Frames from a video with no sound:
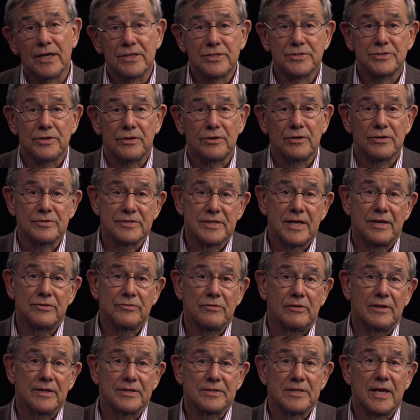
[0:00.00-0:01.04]
external
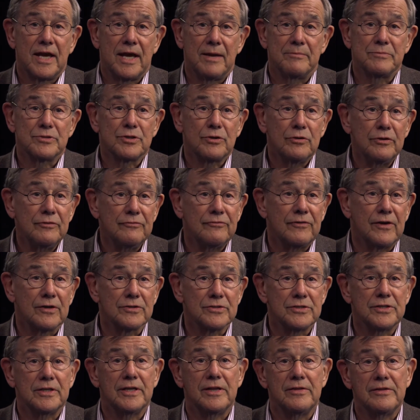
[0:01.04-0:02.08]
central exams could
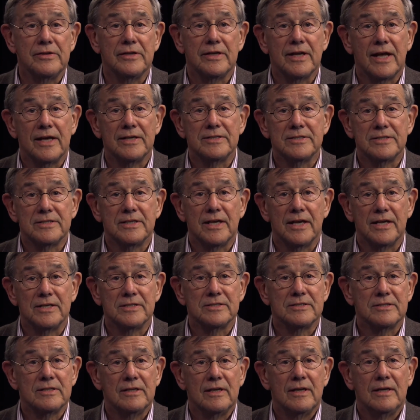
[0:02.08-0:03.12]
function in the United
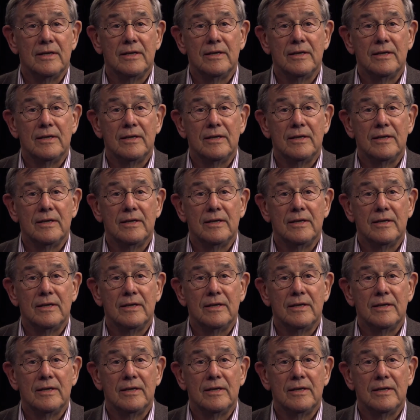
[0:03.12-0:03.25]
States,